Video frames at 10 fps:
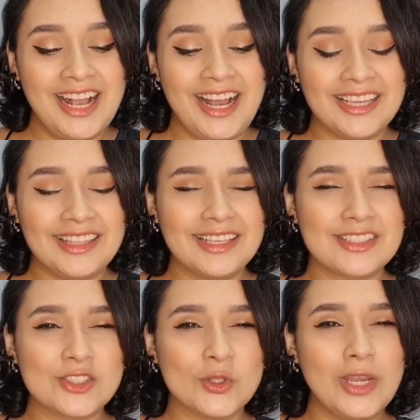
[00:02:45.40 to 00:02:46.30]
I think
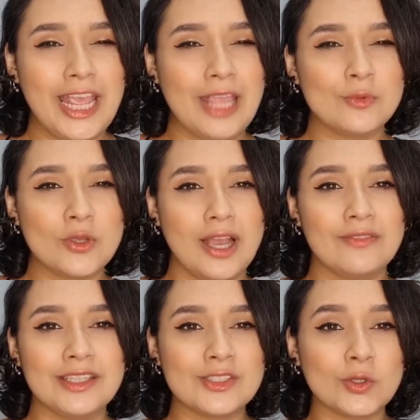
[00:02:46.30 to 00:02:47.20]
it's too lame to
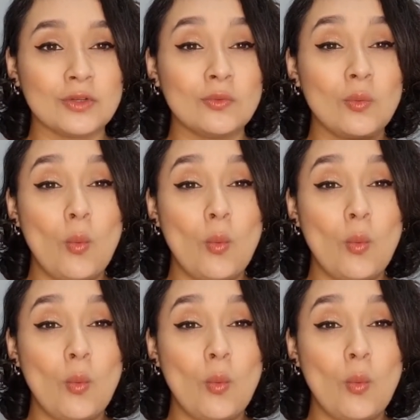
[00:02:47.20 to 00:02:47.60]
have this sort of